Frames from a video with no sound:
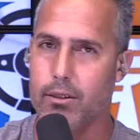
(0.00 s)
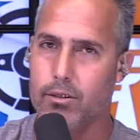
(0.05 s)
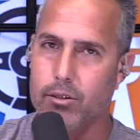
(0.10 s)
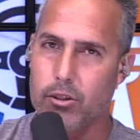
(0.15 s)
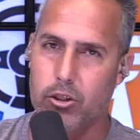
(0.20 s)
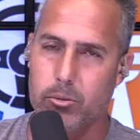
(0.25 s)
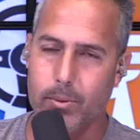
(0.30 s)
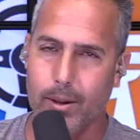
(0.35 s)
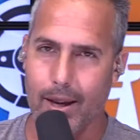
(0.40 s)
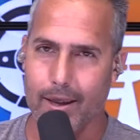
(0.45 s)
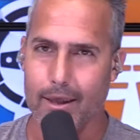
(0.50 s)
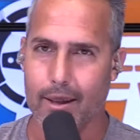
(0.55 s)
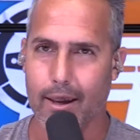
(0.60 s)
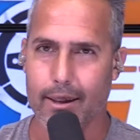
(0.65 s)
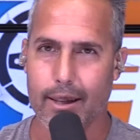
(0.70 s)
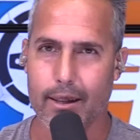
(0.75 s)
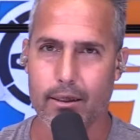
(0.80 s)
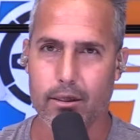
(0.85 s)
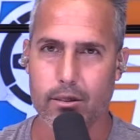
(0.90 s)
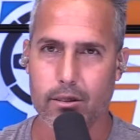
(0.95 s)
Excuse me, I'm
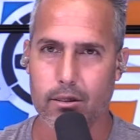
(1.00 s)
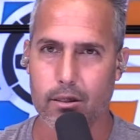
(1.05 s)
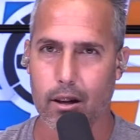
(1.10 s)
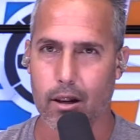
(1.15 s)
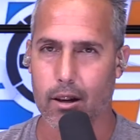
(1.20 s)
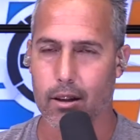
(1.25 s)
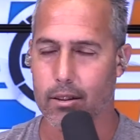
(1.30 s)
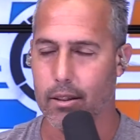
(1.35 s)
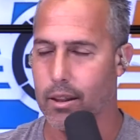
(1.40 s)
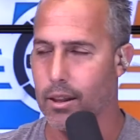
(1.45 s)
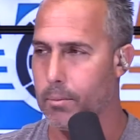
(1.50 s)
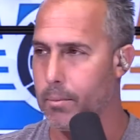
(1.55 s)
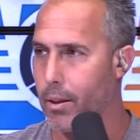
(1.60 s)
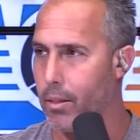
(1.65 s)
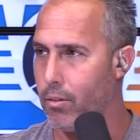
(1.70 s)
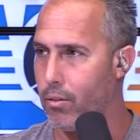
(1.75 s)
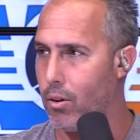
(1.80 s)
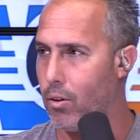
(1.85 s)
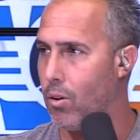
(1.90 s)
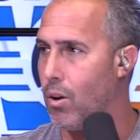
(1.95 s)
getting this thing in
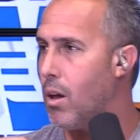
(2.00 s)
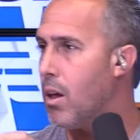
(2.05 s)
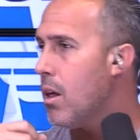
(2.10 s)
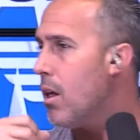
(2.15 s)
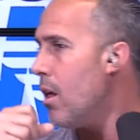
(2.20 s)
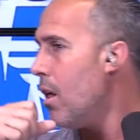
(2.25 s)
my throat.